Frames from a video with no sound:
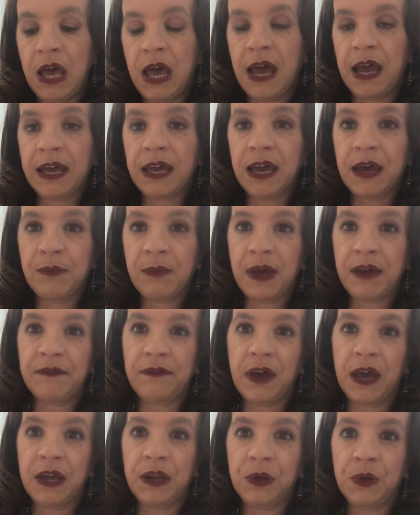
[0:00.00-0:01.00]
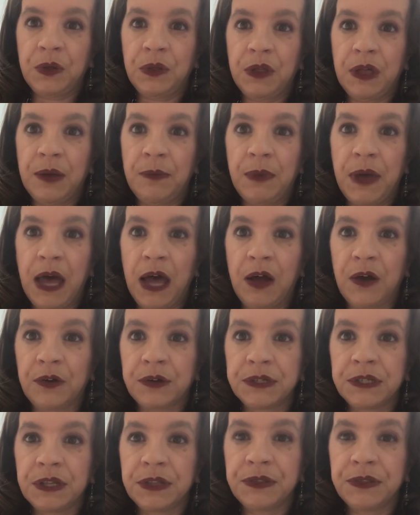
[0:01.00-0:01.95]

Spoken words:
I cut my vinyl about